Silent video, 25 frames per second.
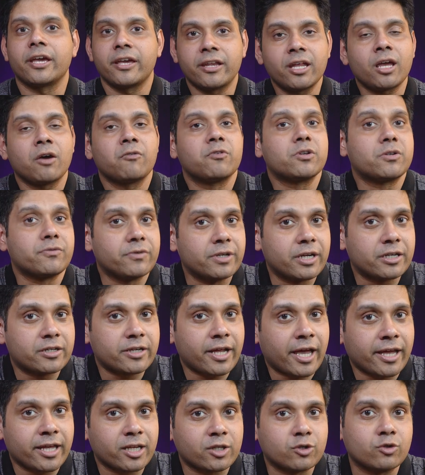area which we are
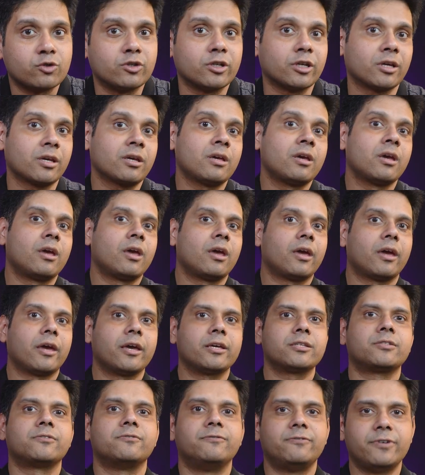tracking today
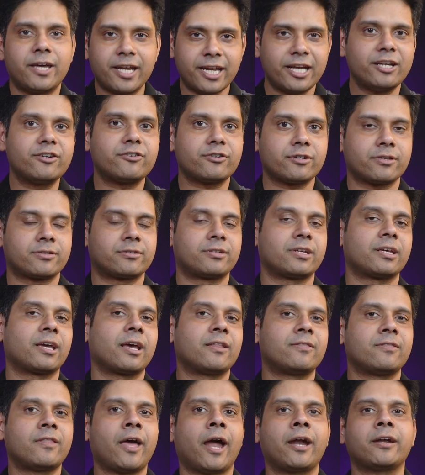is very interesting,
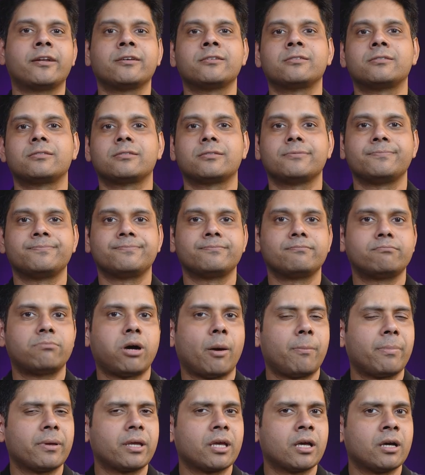and that is
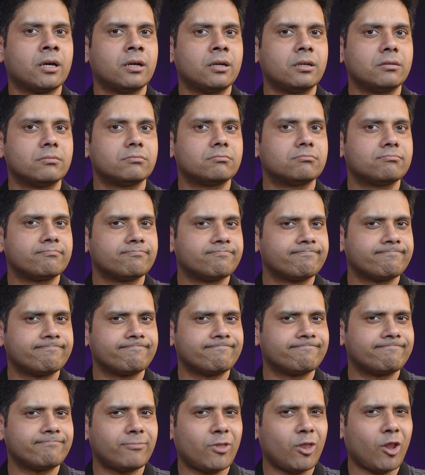popping a,
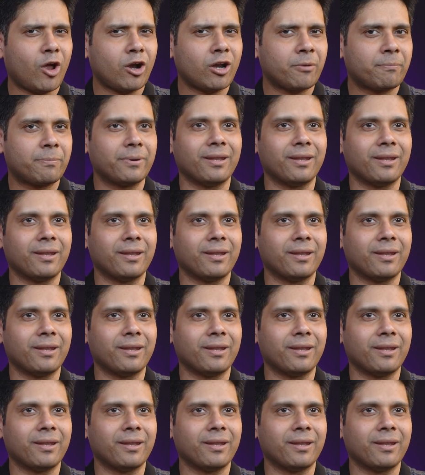not a